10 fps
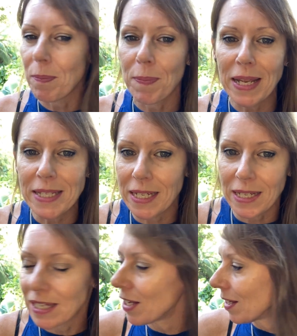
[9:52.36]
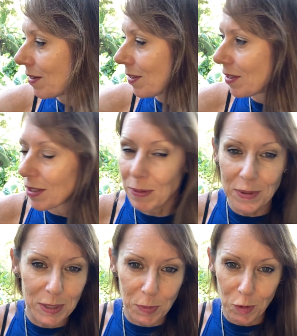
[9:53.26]
petting
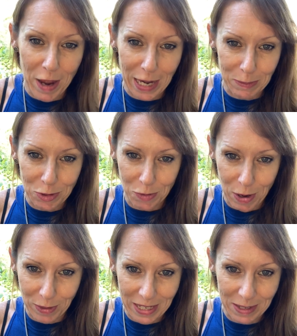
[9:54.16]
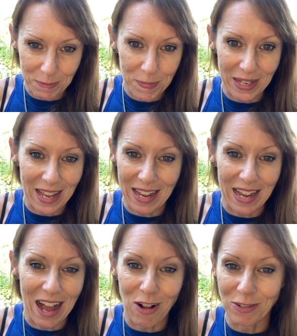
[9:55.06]
these beautiful animals around here,
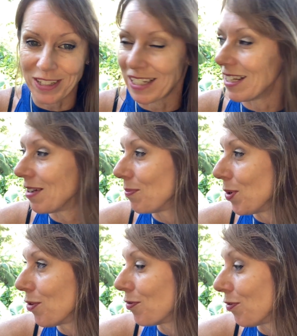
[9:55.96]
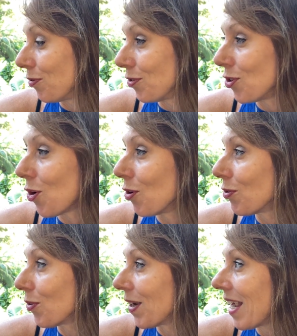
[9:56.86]
holding a beautiful dog
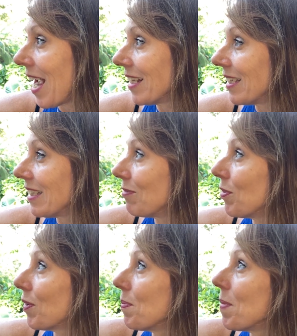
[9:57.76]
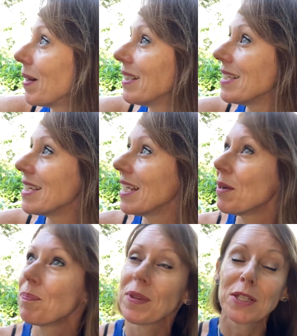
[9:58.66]
or a cat, and we've got monkeys here.
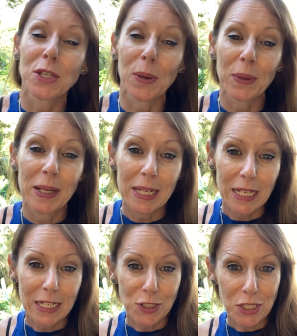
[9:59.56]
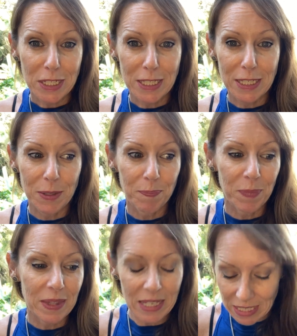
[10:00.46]
So just
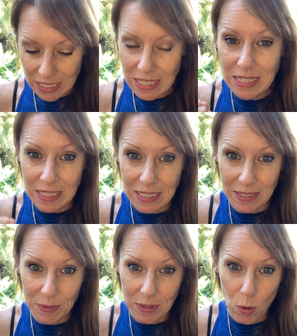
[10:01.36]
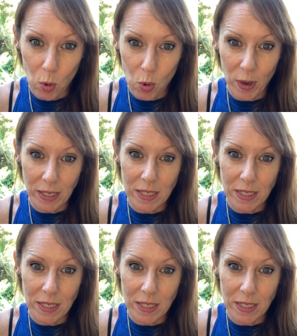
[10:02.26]
there is always